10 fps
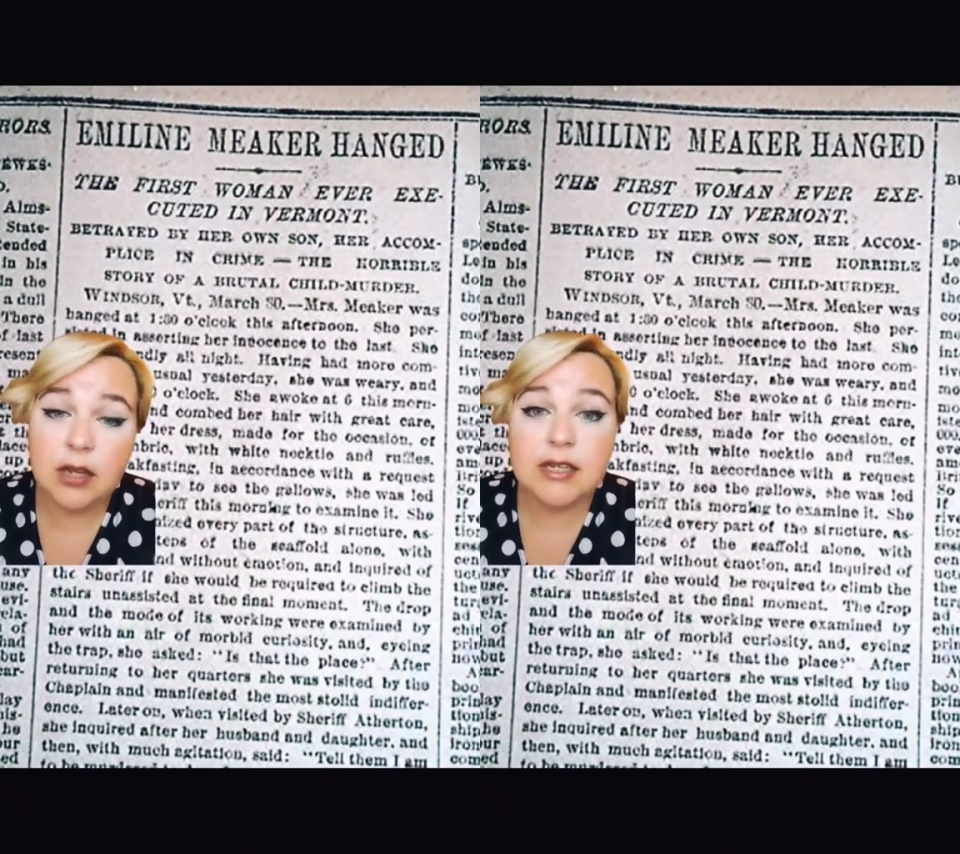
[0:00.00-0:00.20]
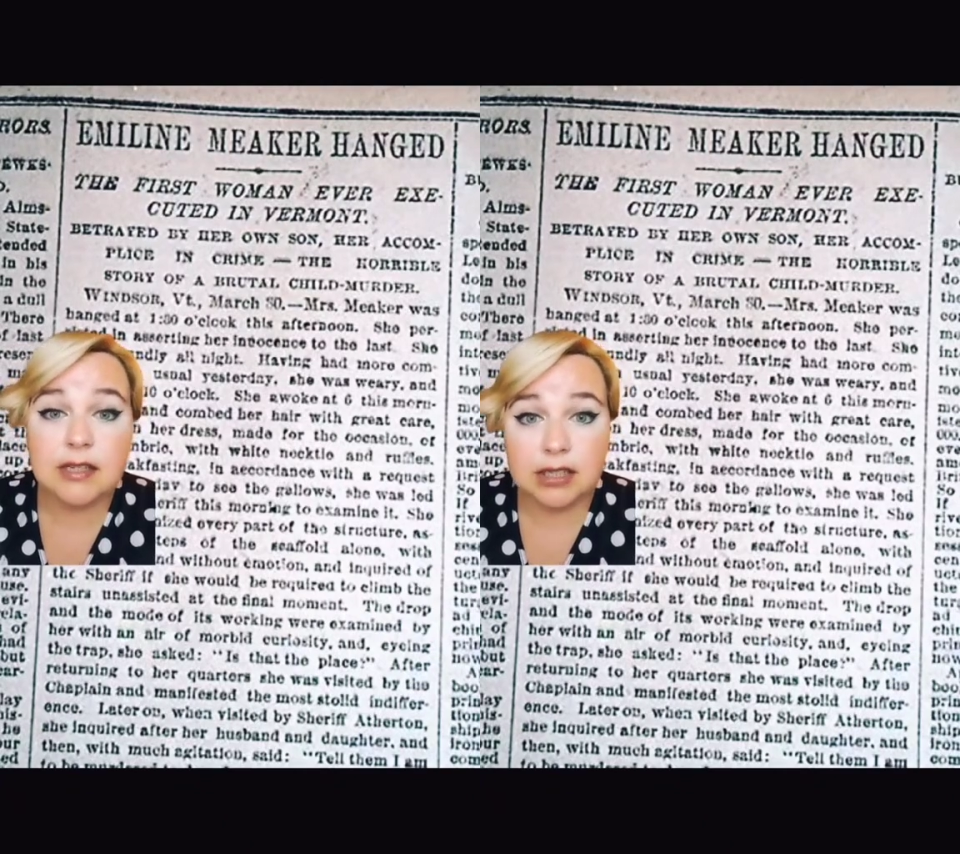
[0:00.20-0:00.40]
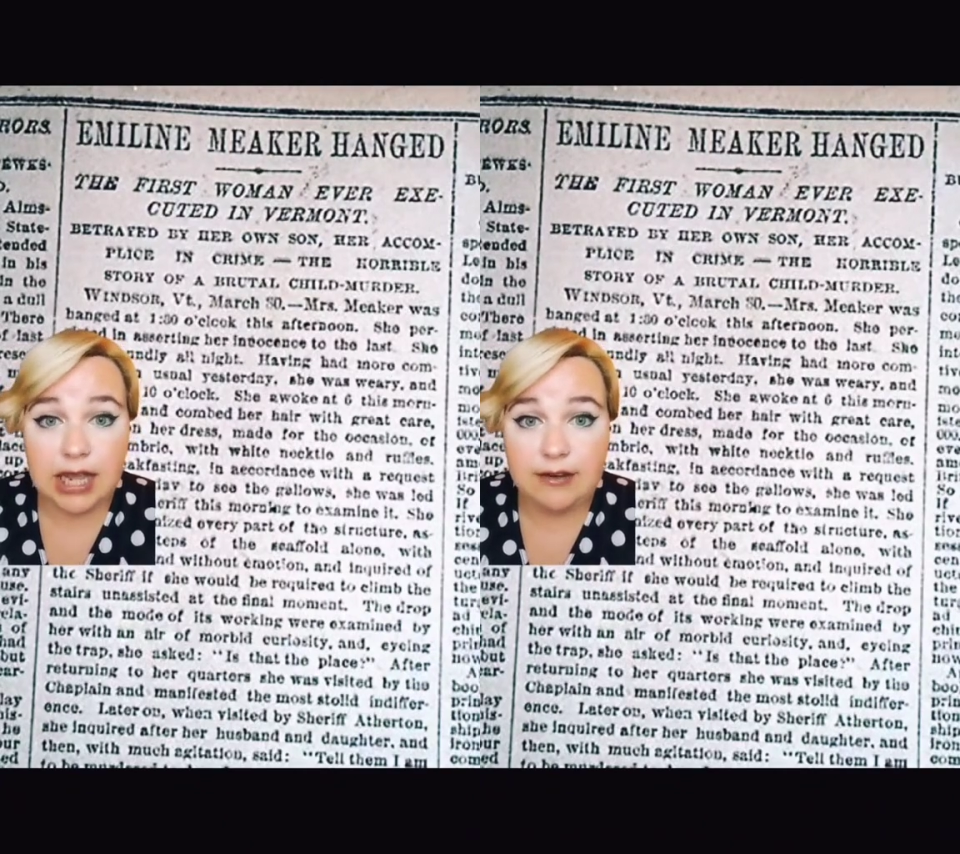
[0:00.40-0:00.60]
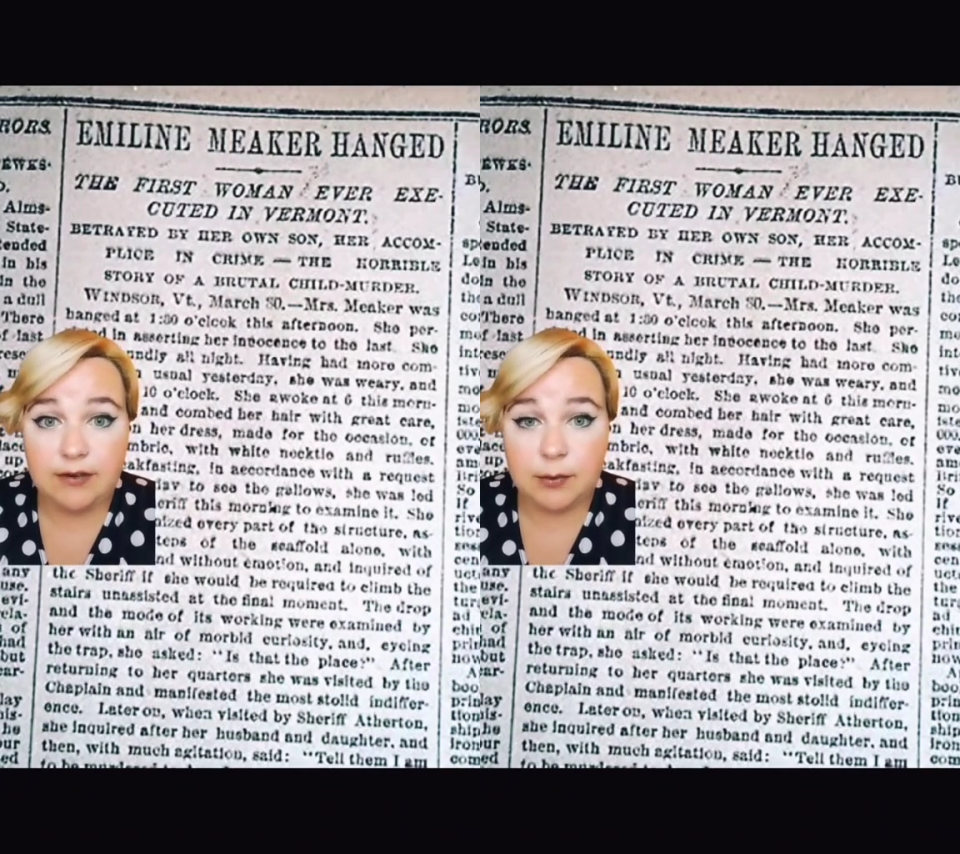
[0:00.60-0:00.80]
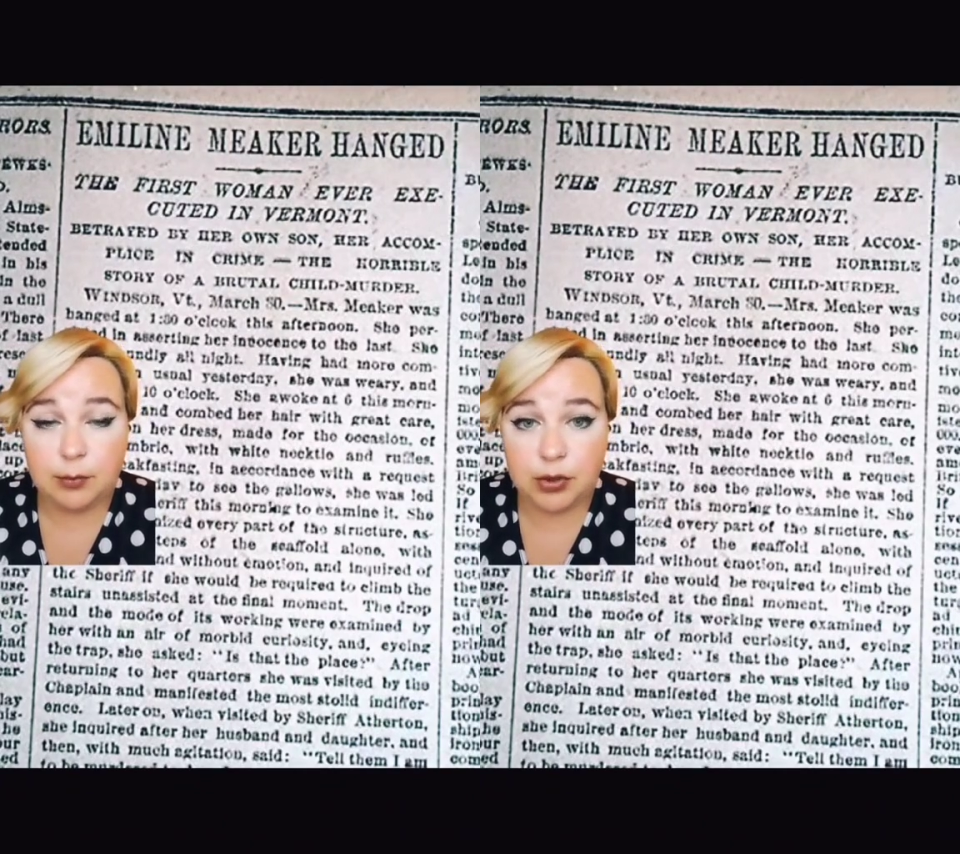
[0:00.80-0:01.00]
to life
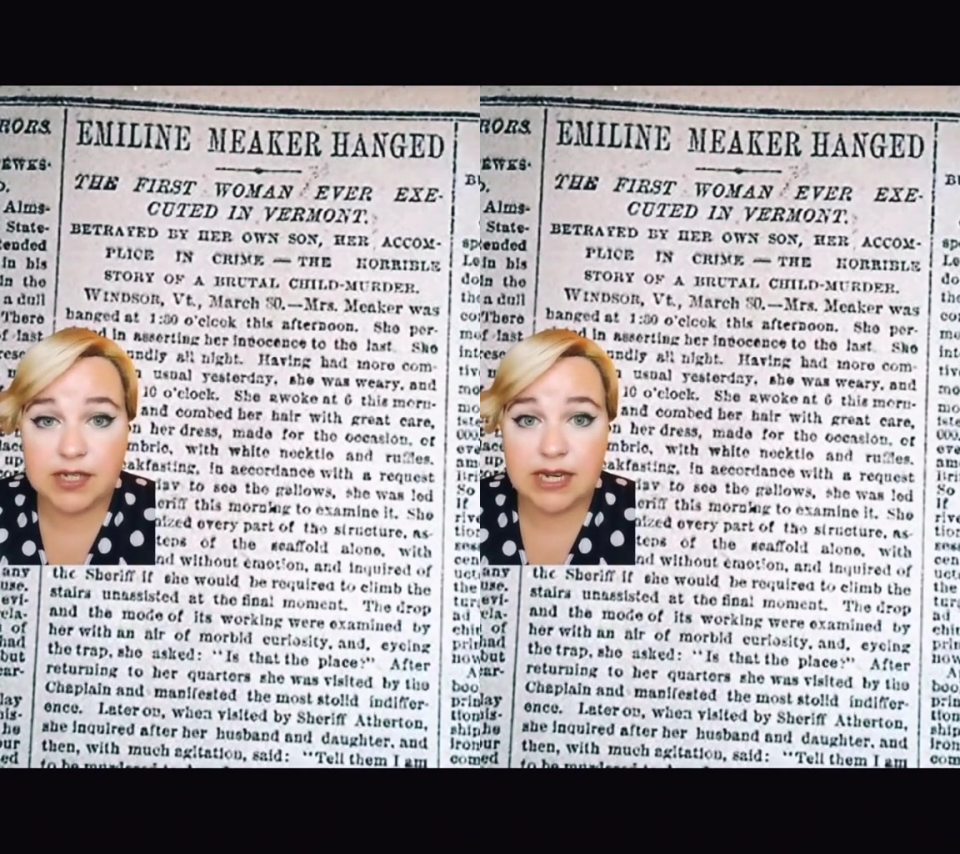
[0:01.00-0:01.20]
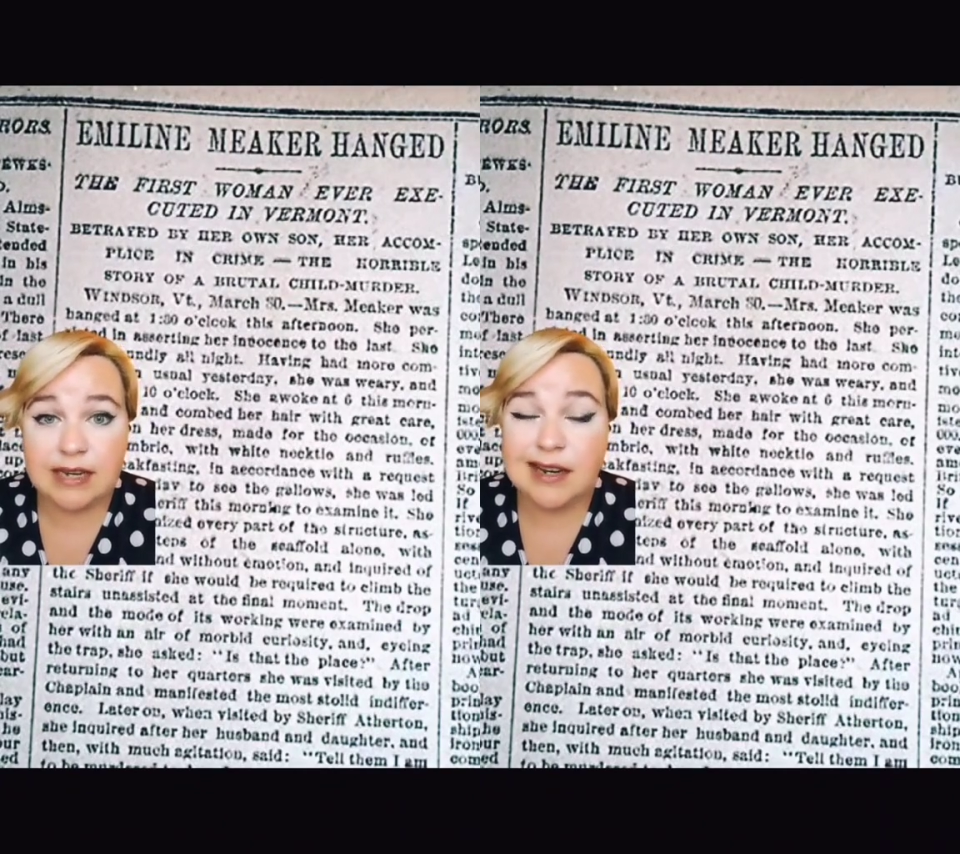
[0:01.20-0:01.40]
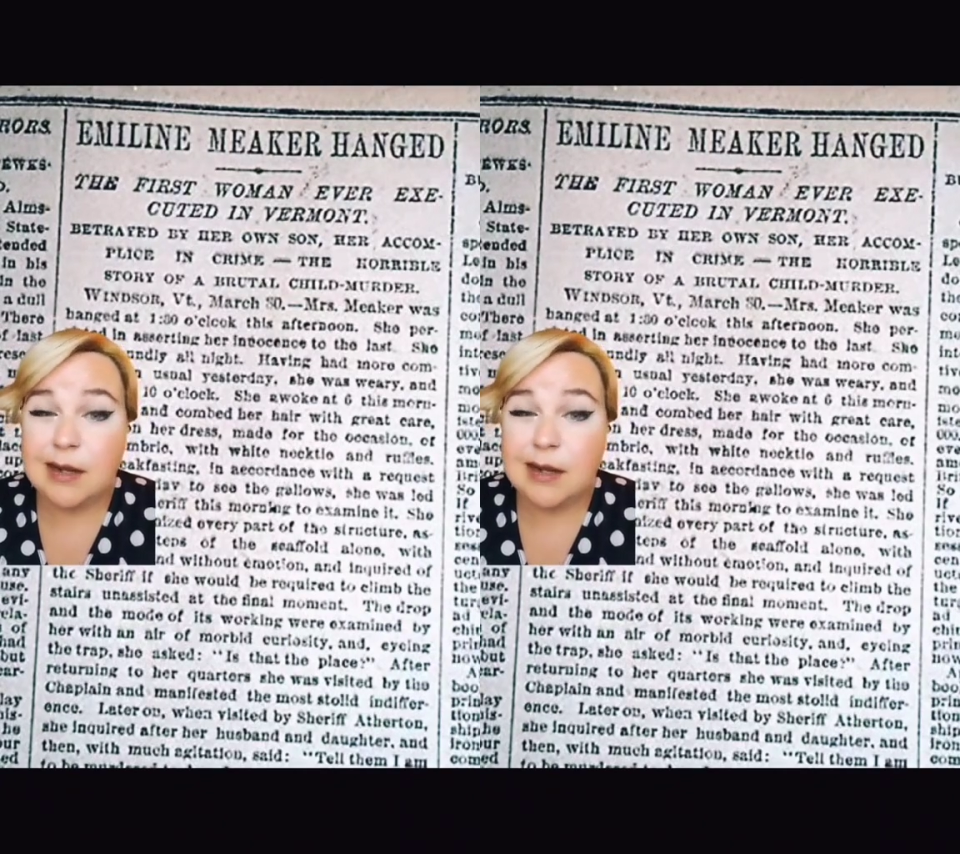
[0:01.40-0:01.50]
in prison